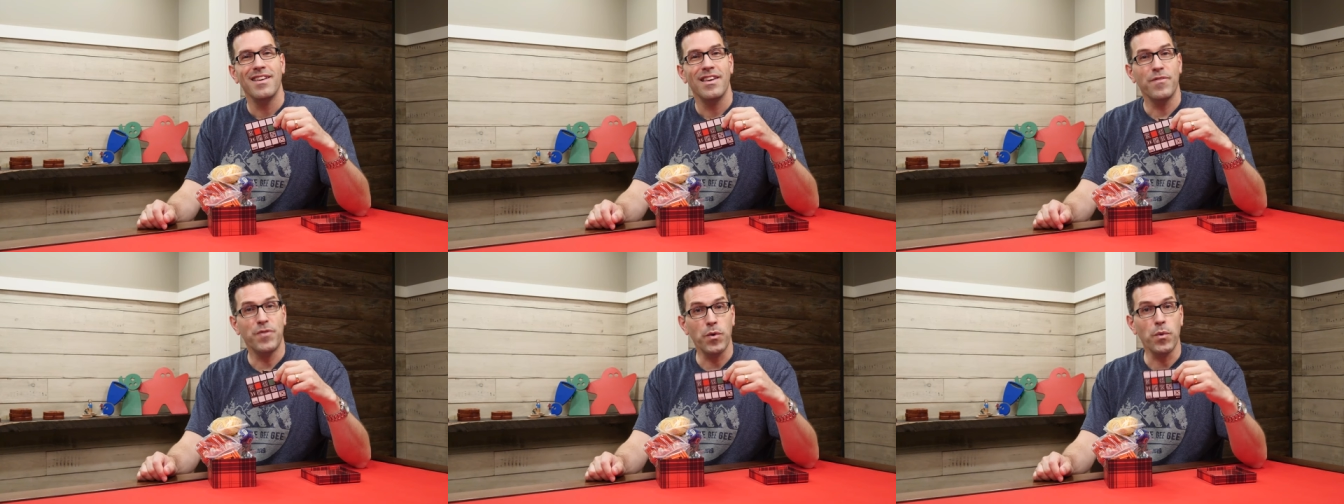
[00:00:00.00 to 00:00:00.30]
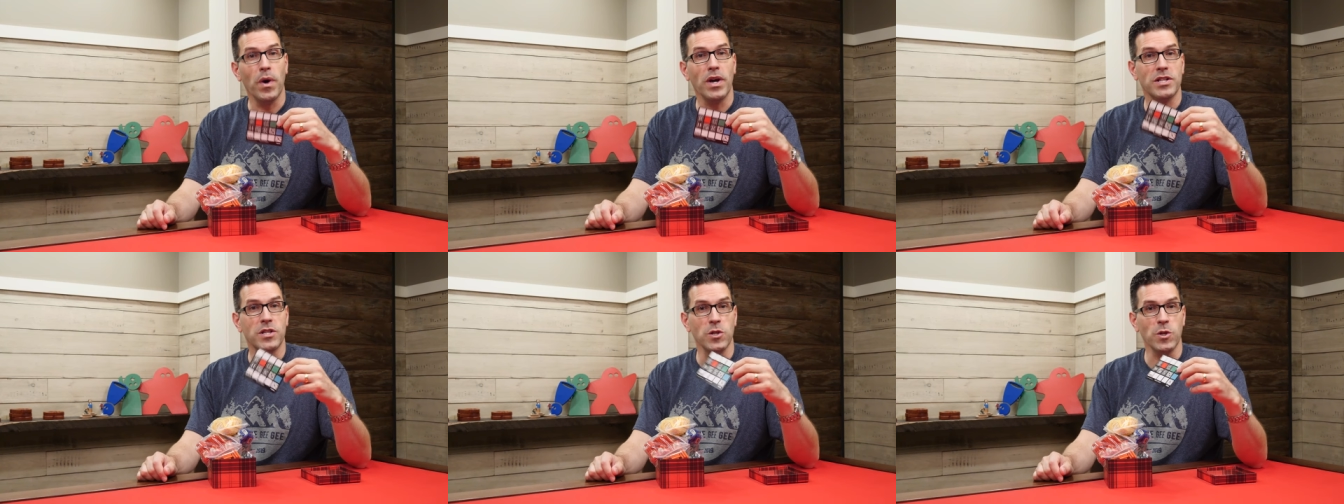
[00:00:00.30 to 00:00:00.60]
If you
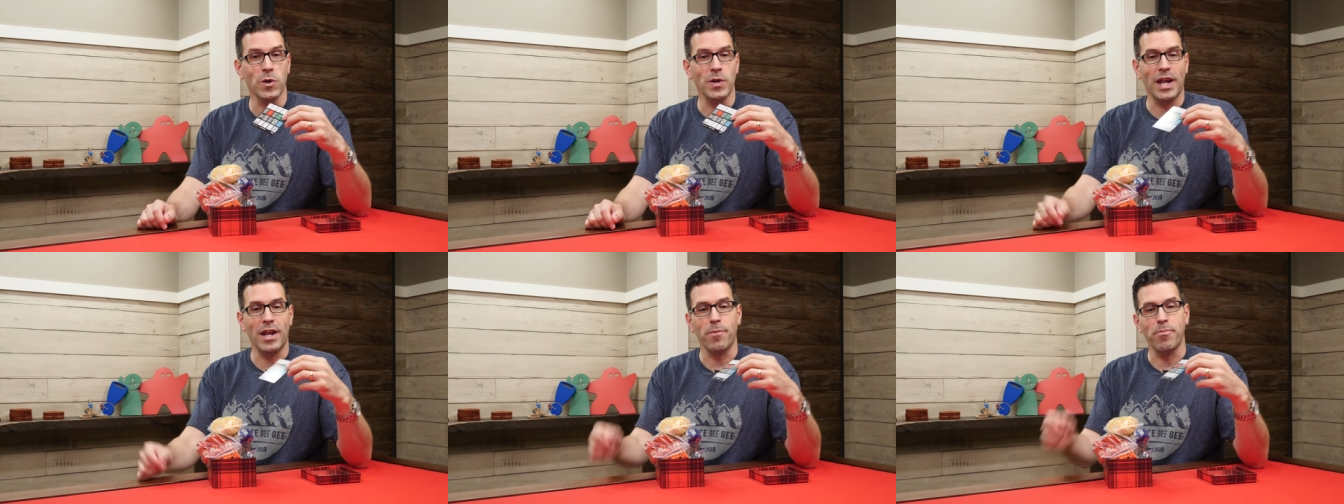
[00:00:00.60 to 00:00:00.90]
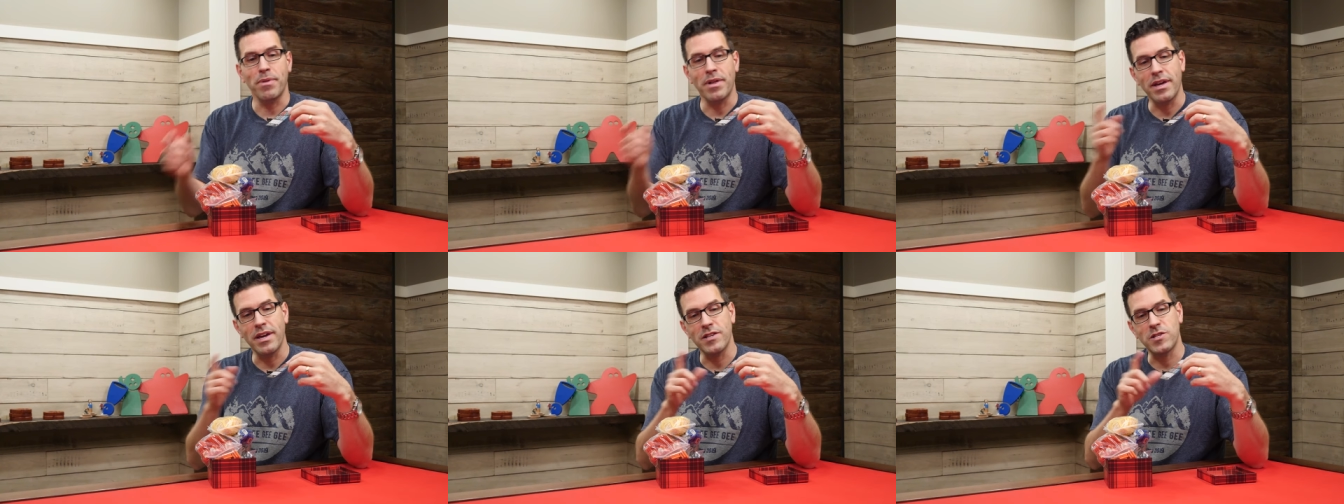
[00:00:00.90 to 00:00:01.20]
want to learn how to
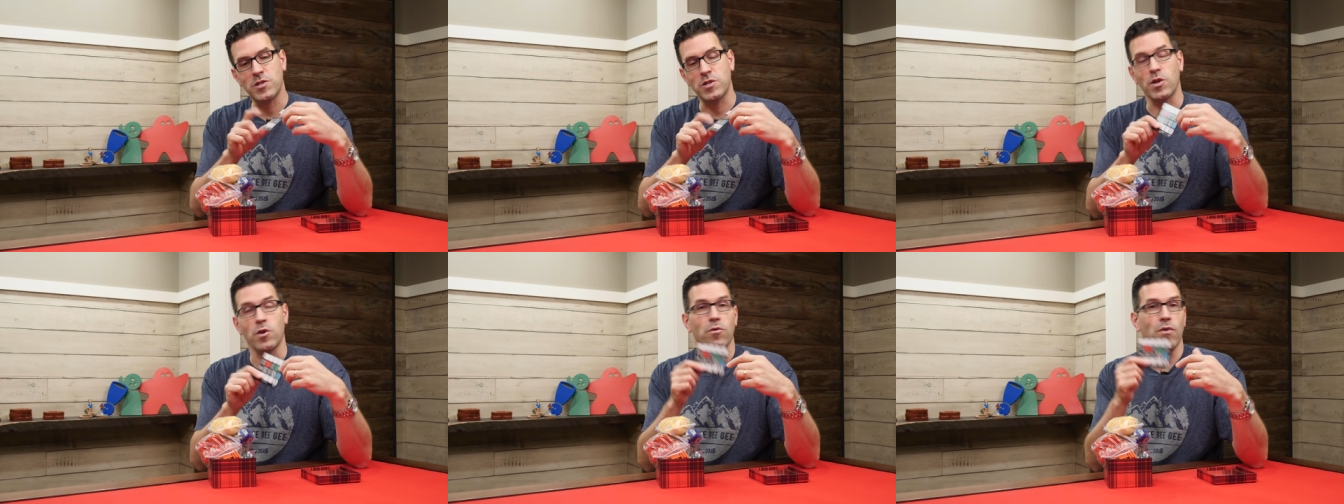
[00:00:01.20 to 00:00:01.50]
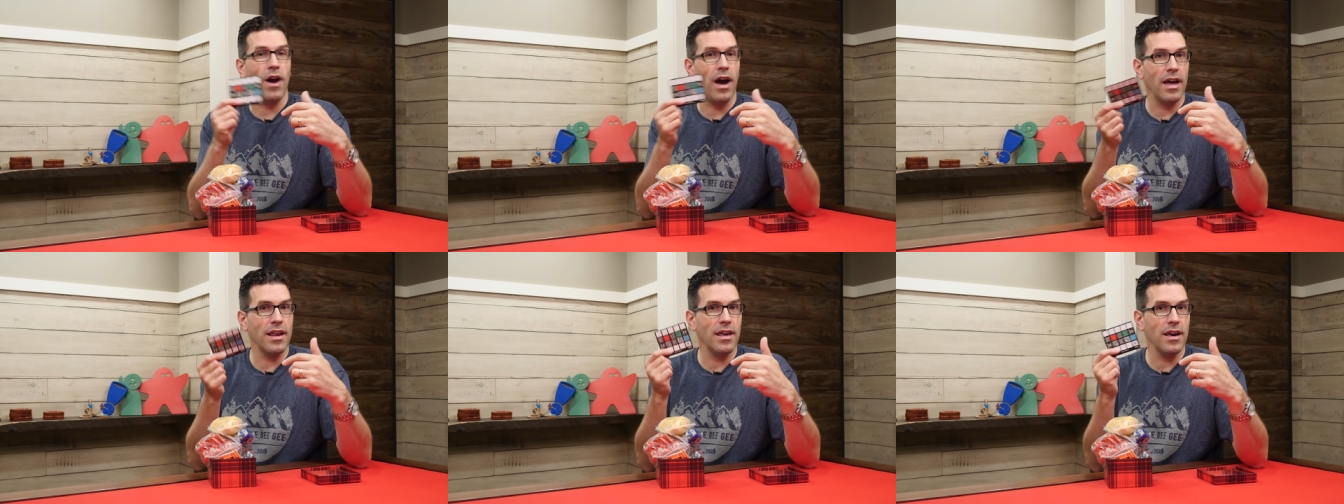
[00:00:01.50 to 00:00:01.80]
play
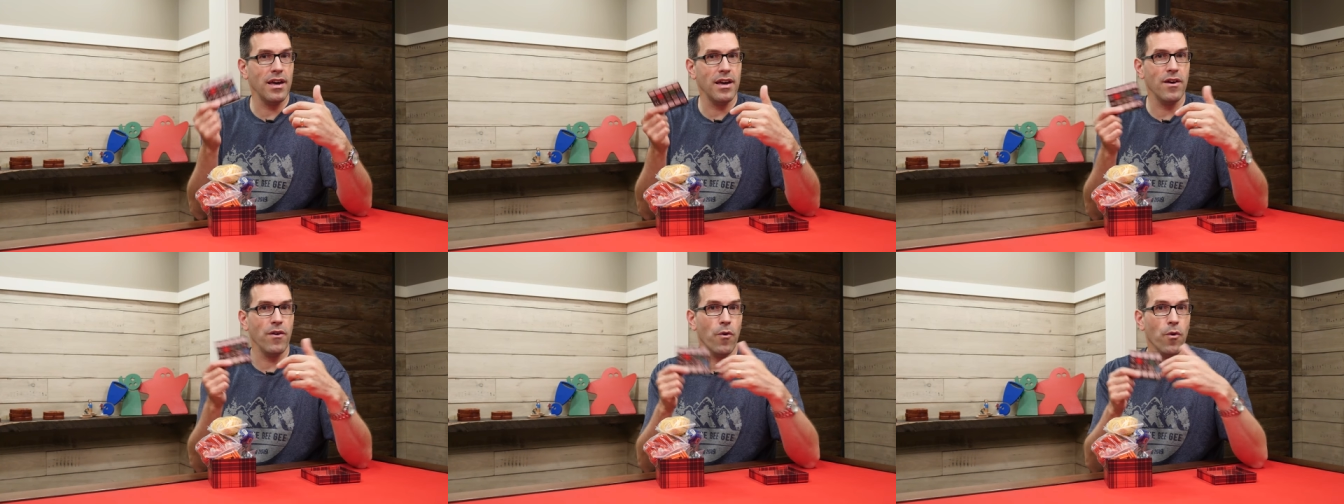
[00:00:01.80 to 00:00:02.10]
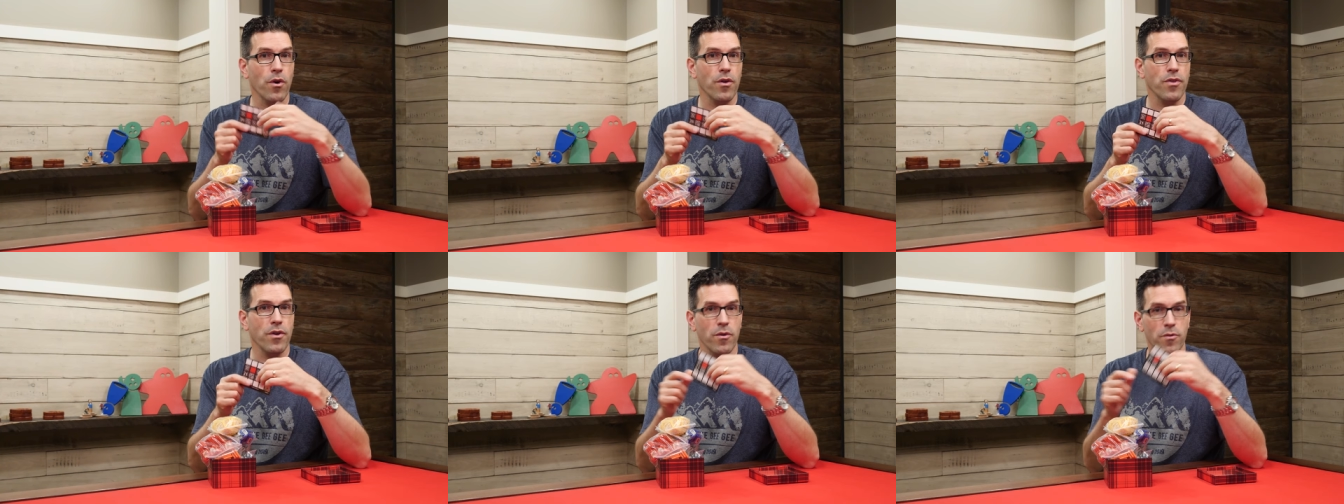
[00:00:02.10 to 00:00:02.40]
Sagrada
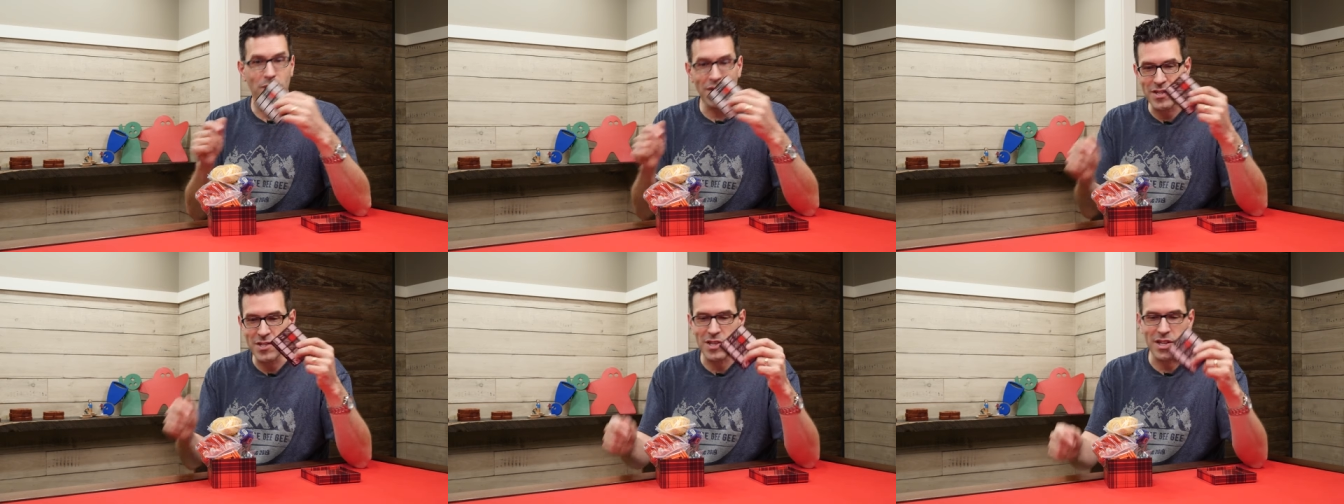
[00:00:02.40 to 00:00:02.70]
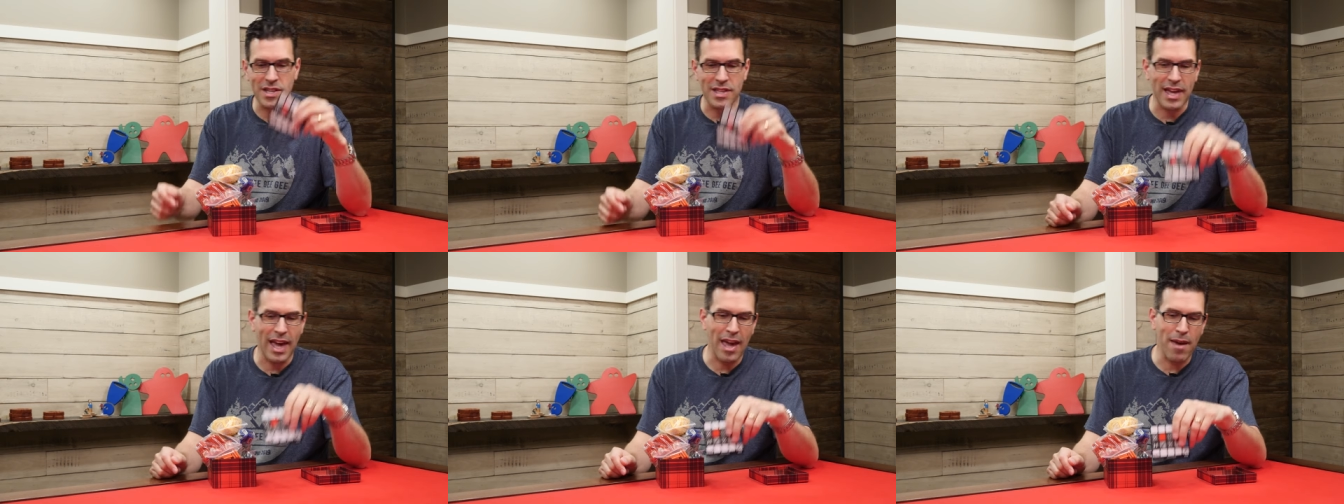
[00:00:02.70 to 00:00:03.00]
or their
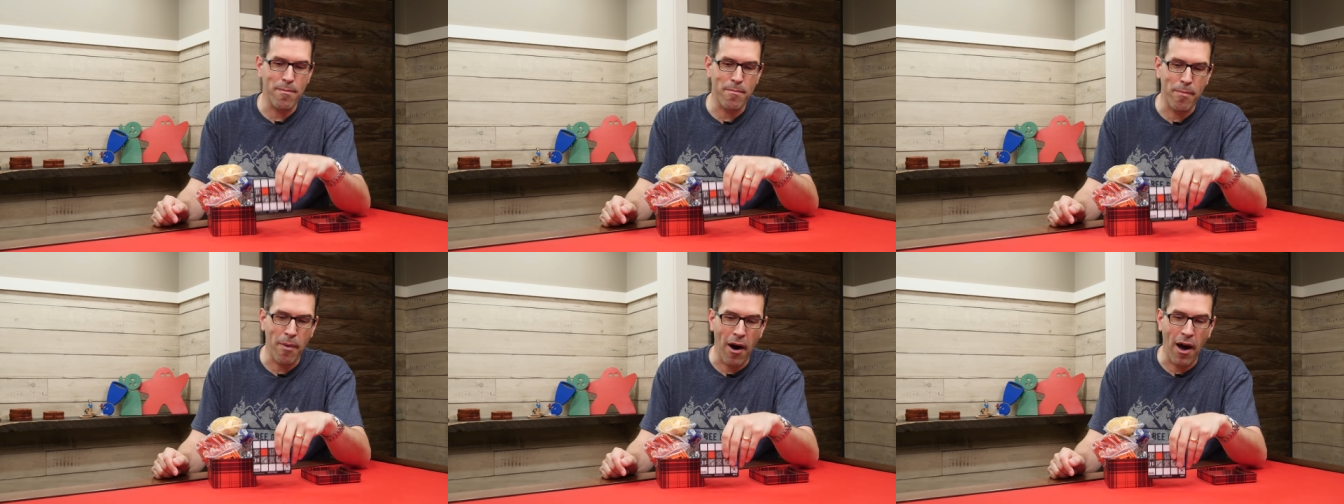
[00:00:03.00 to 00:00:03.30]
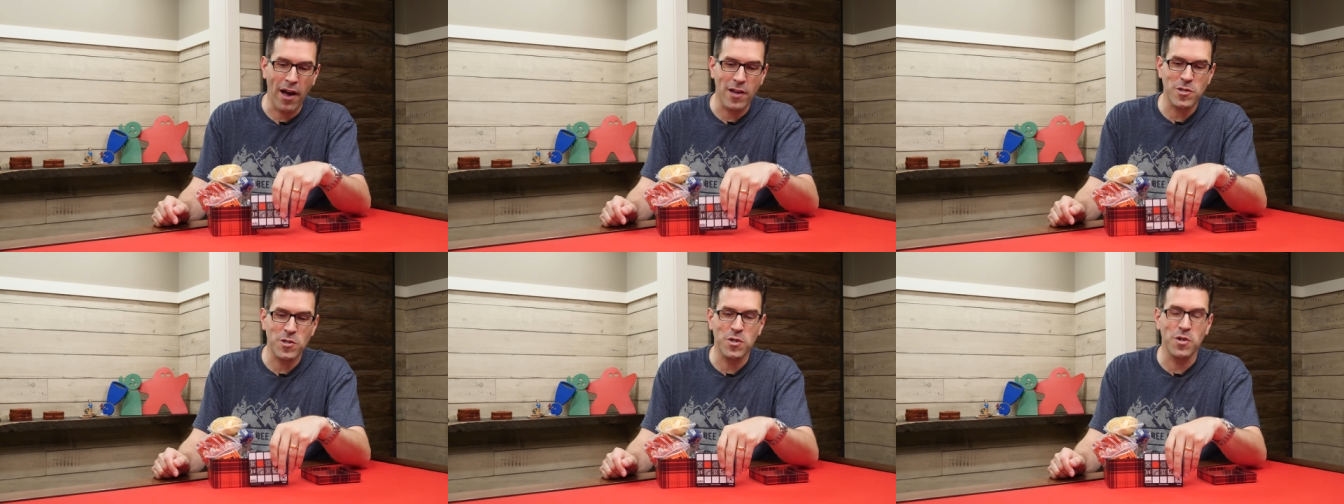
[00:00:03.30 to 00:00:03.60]
recent game
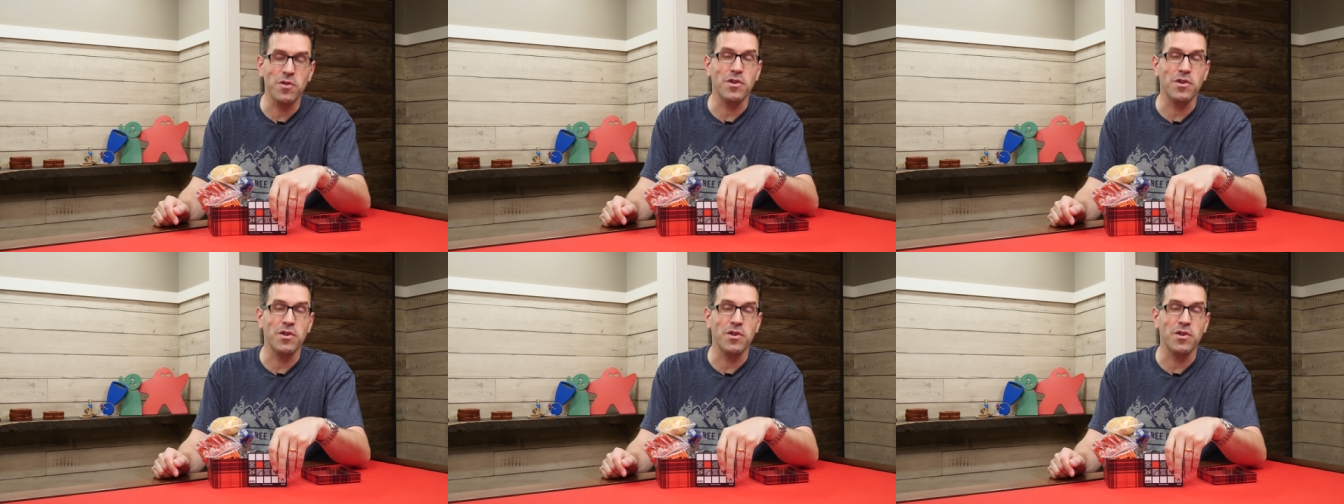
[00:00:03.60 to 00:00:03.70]
Boss,